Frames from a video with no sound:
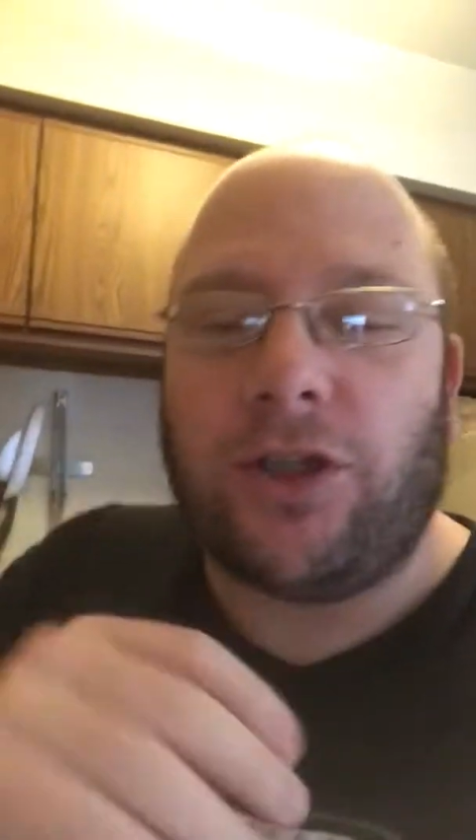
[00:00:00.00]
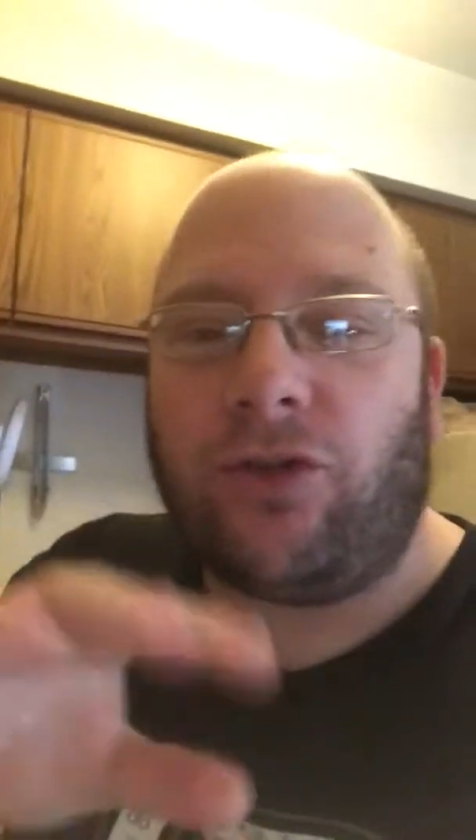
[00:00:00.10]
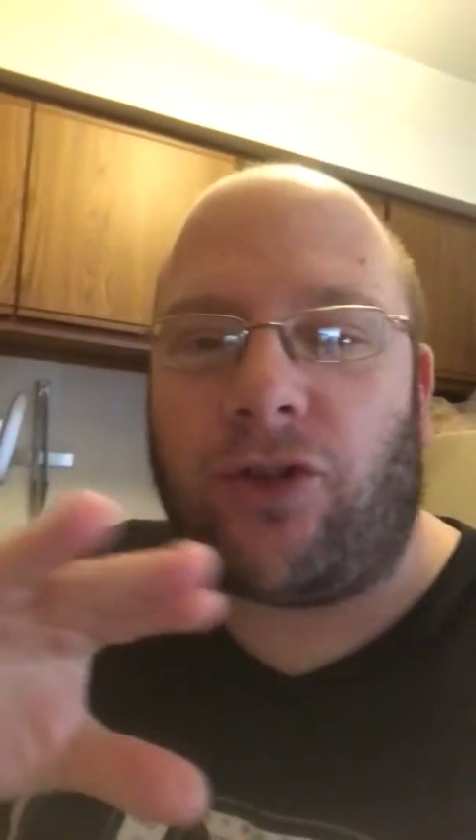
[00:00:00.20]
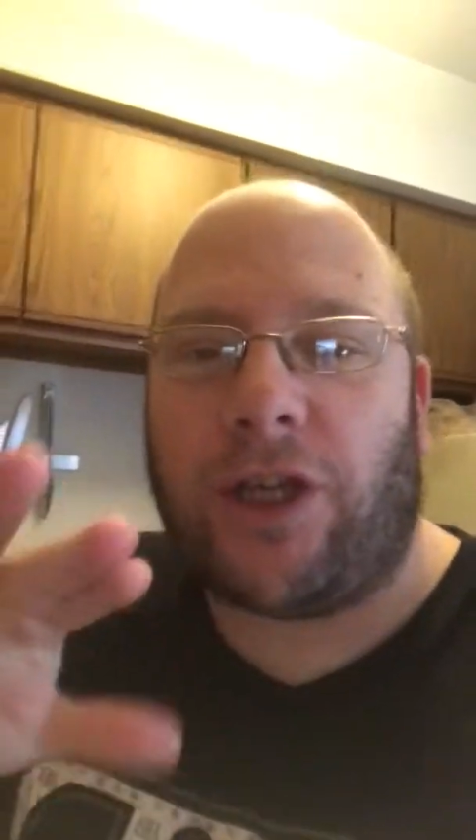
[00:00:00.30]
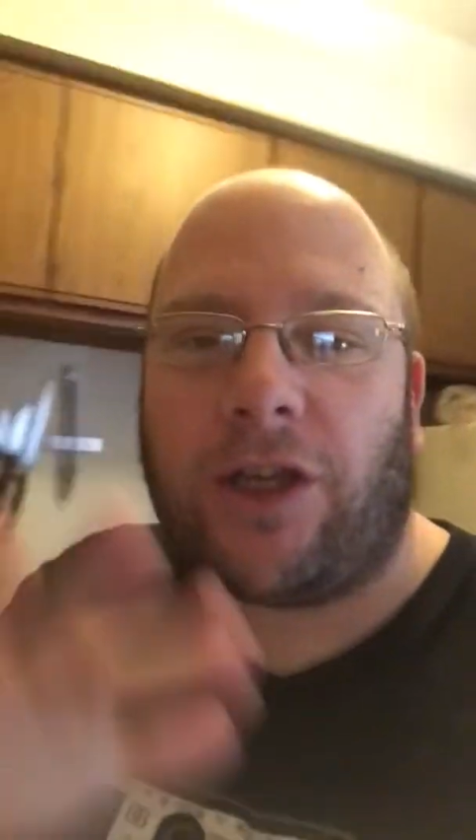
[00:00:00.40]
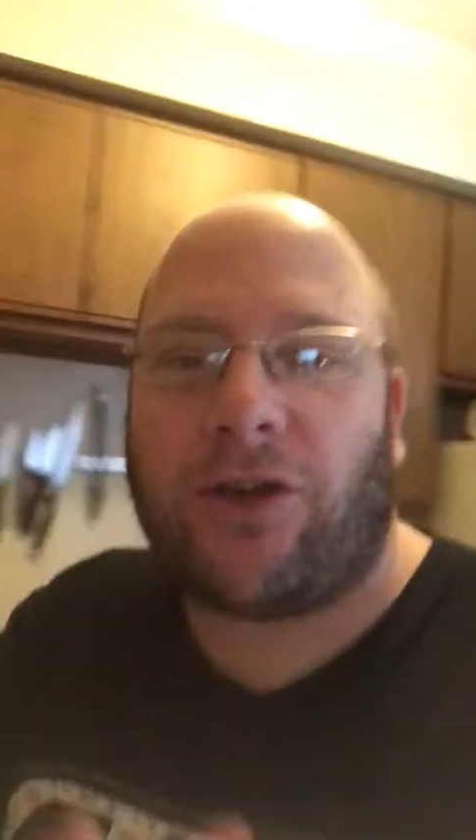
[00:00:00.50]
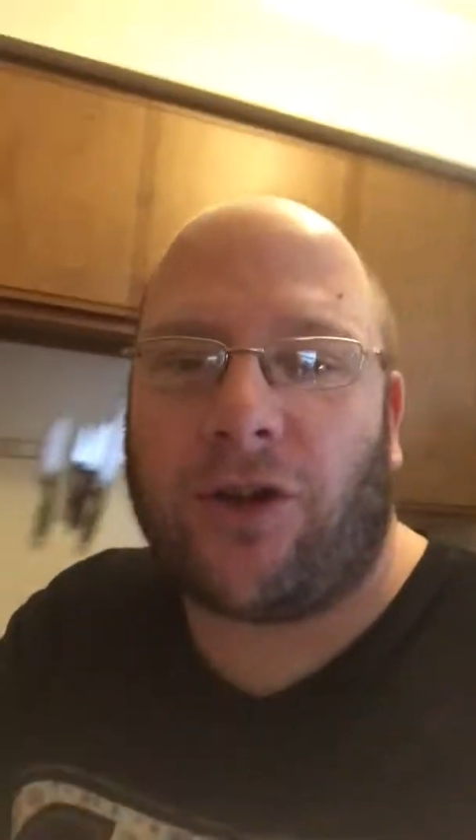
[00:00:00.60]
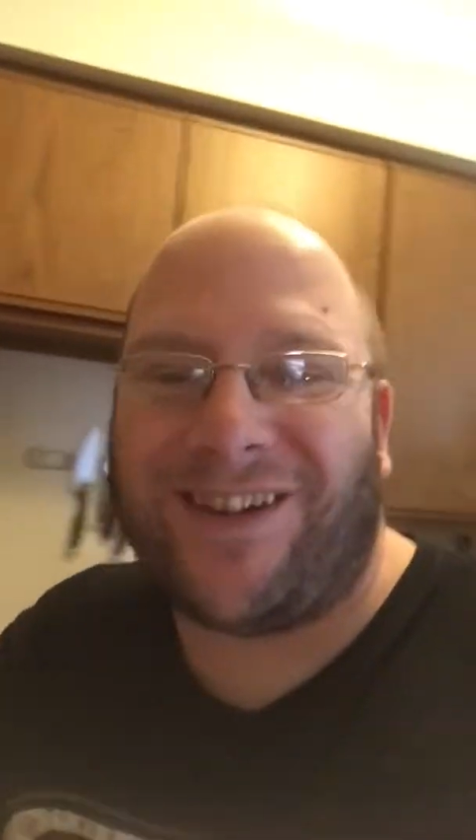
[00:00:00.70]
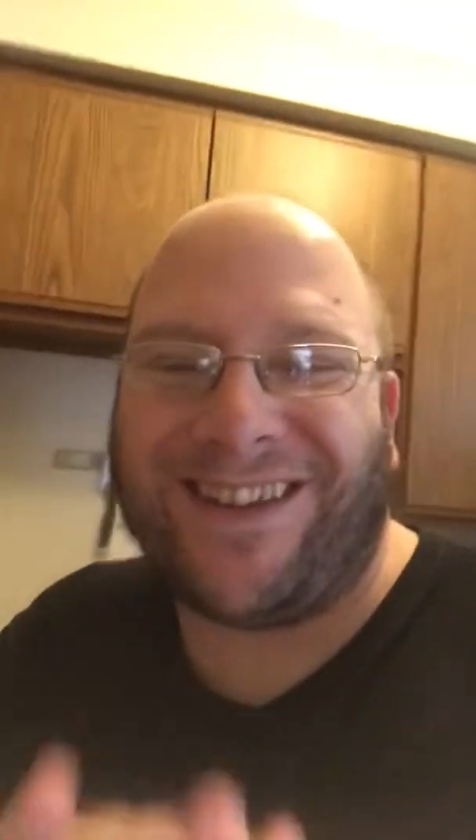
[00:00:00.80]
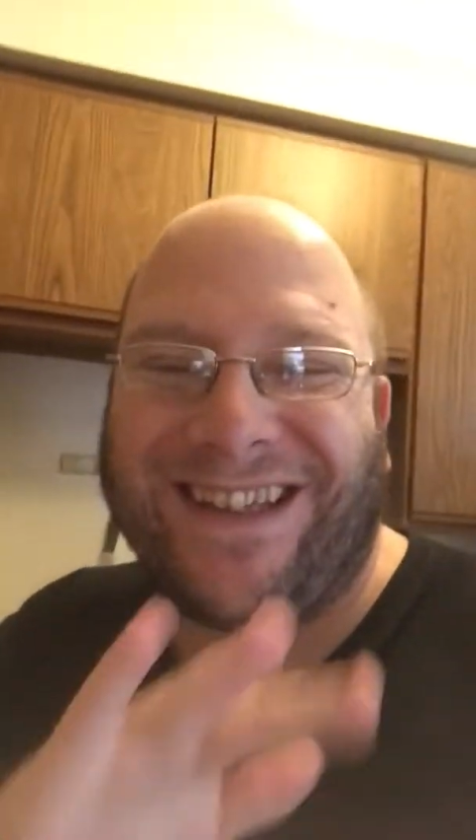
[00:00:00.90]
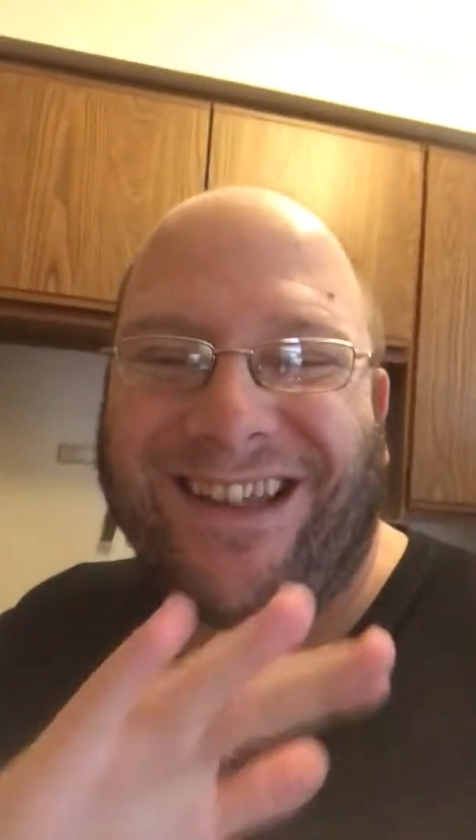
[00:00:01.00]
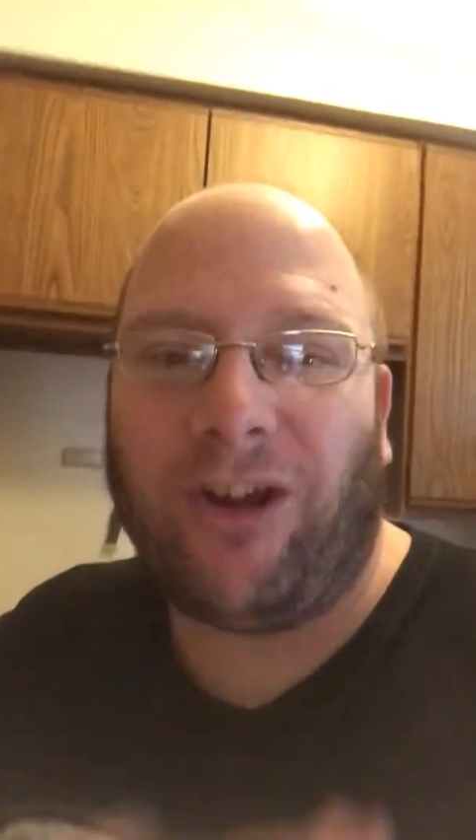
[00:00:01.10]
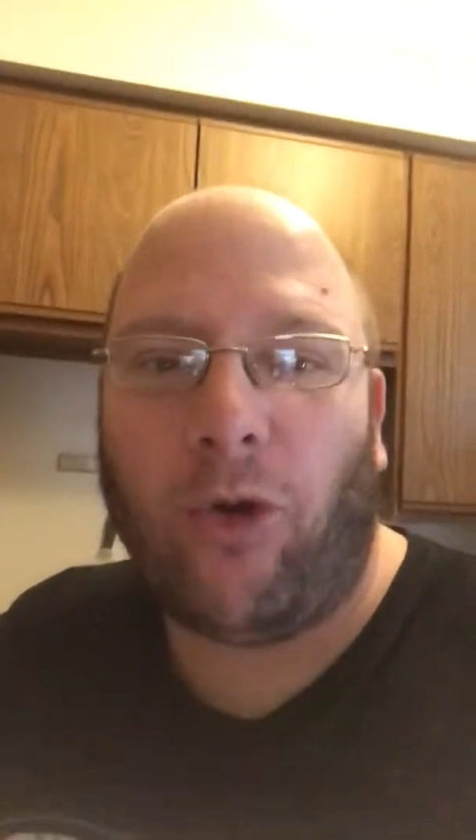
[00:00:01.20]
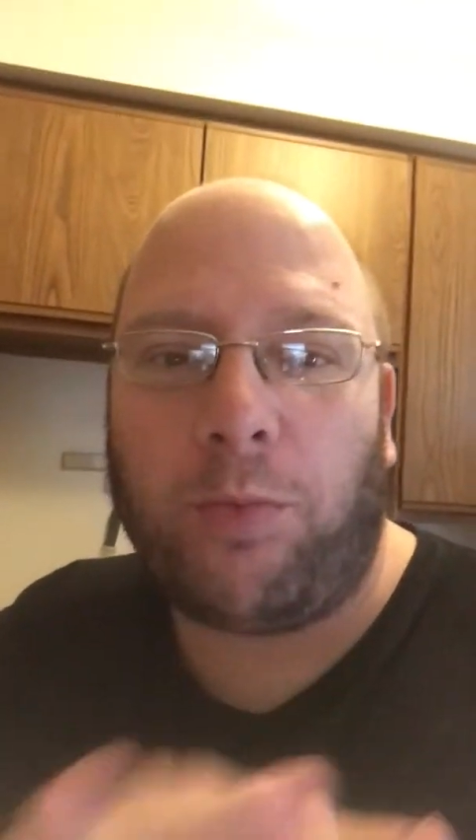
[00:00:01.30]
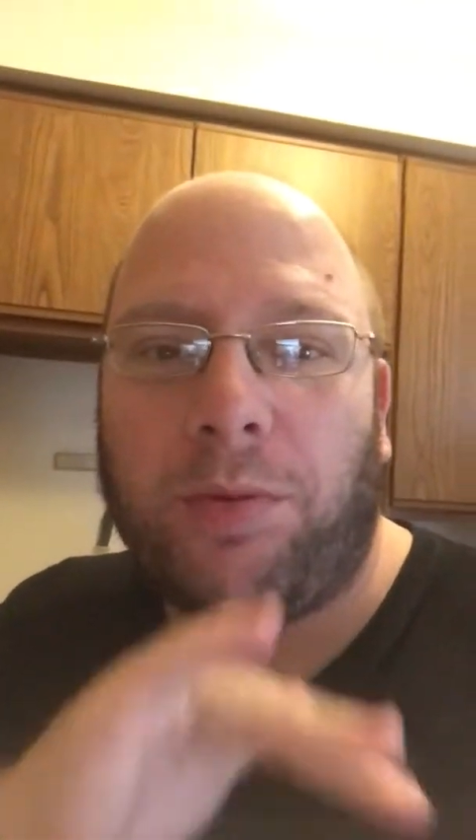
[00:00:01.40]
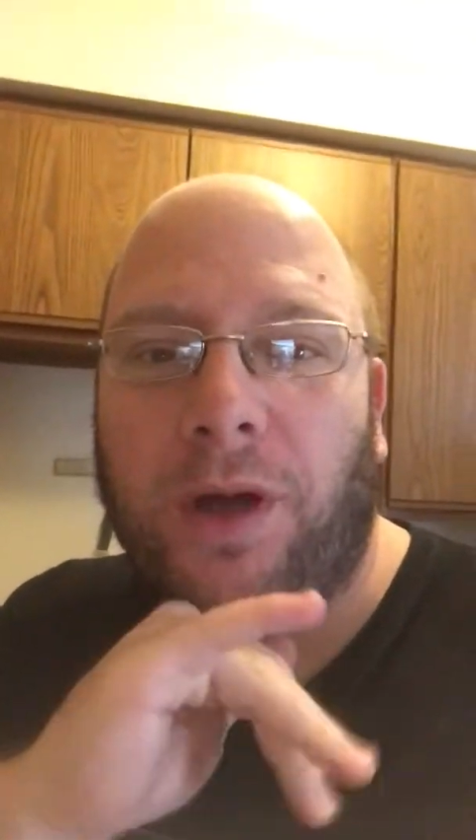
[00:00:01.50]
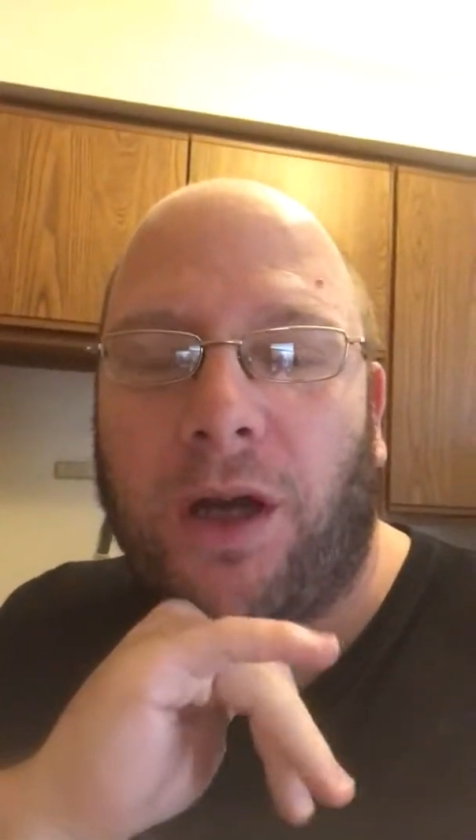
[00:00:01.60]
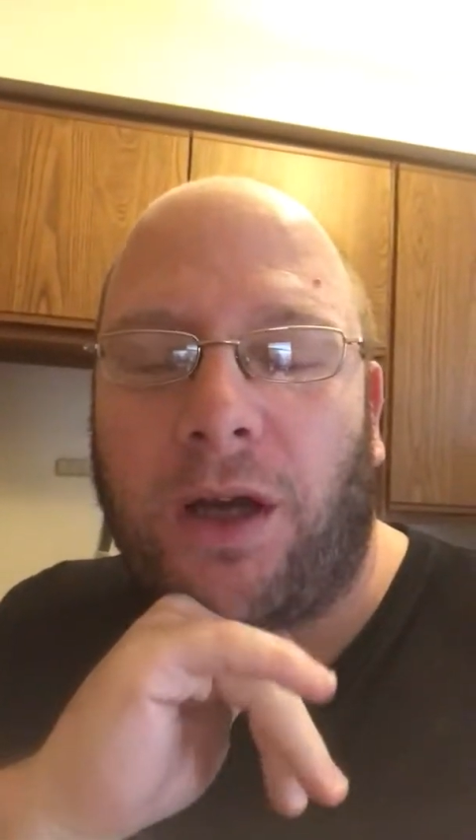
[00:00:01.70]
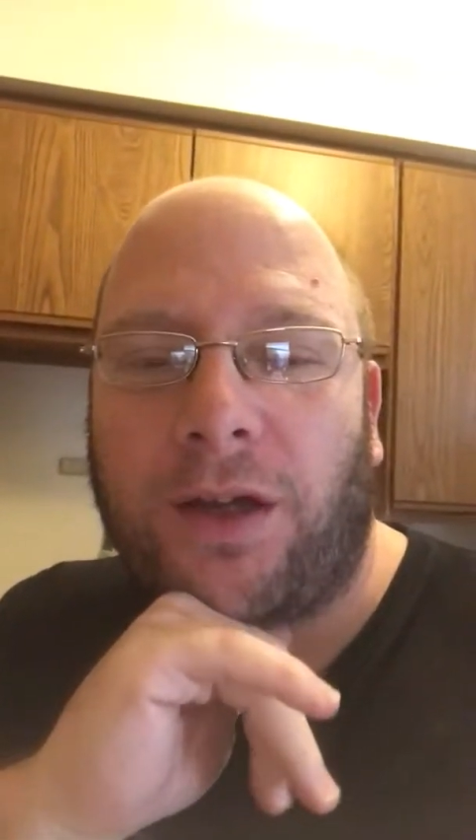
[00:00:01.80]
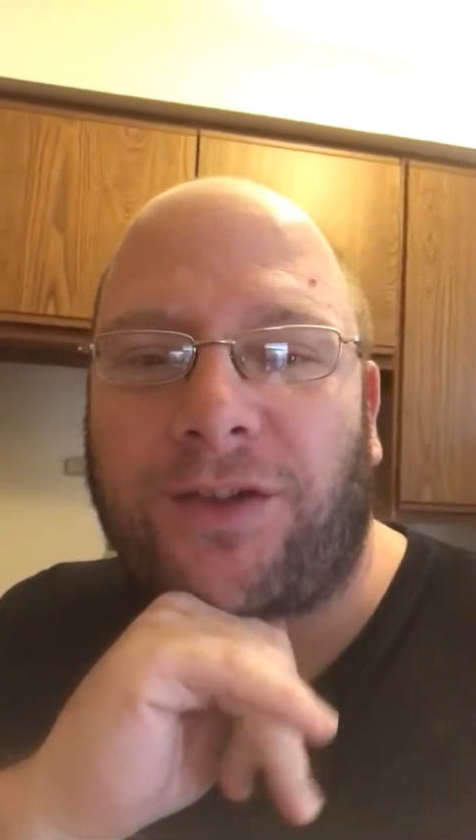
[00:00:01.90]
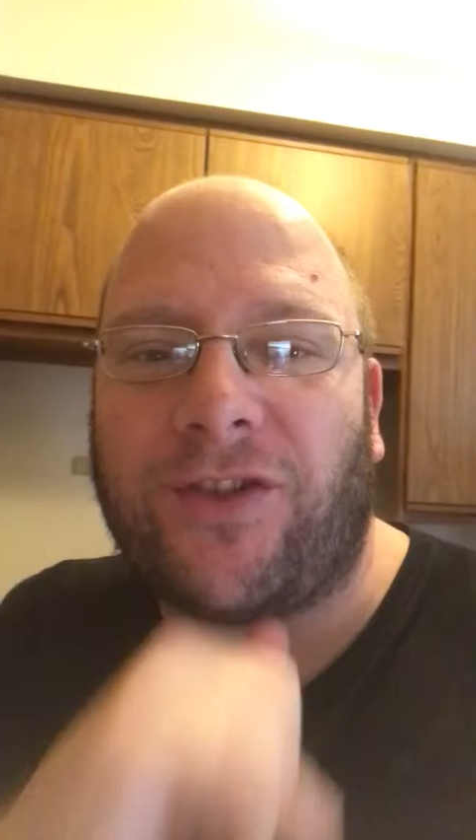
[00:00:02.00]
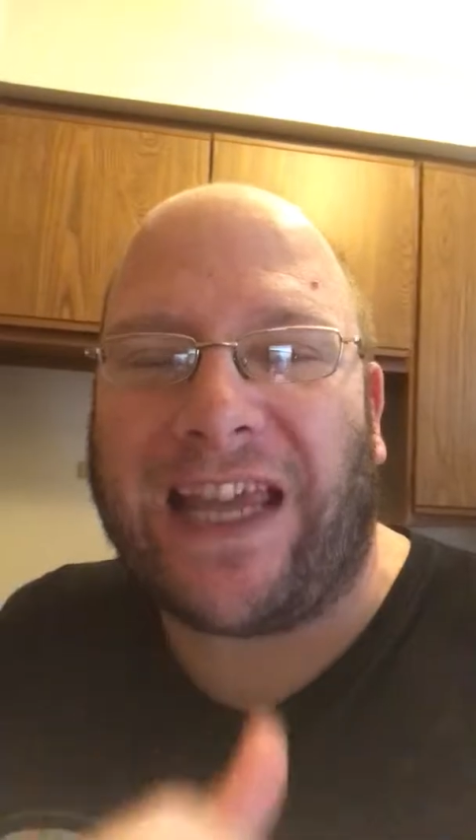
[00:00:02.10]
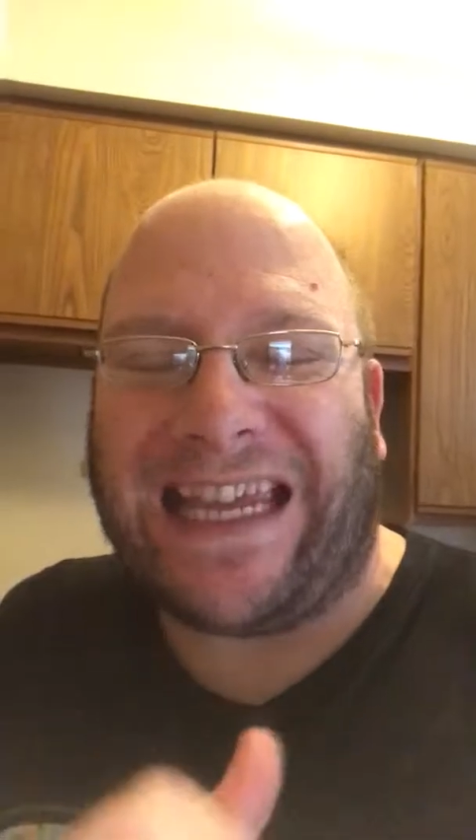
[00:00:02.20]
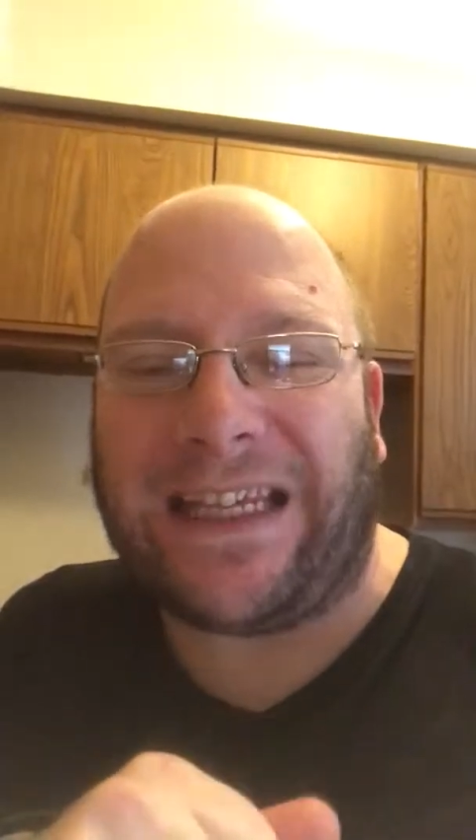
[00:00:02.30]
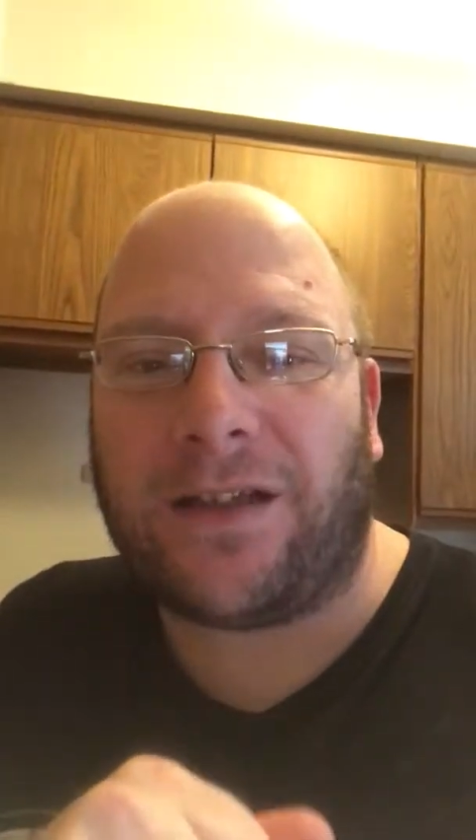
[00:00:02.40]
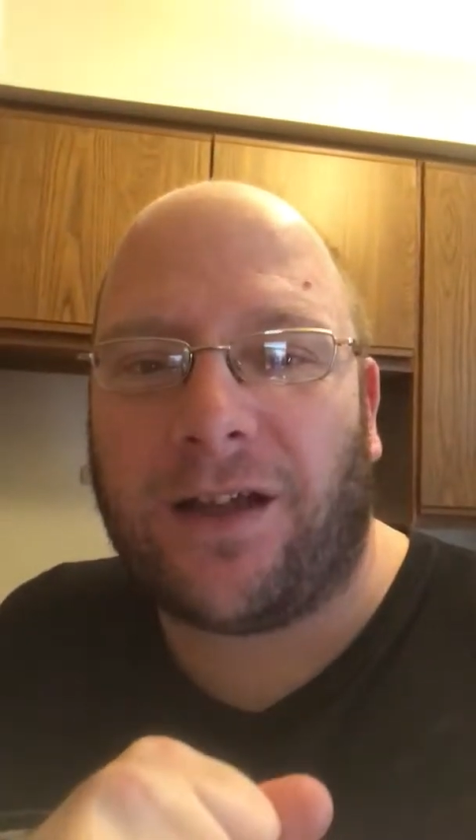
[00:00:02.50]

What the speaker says: you can cook the dope steak.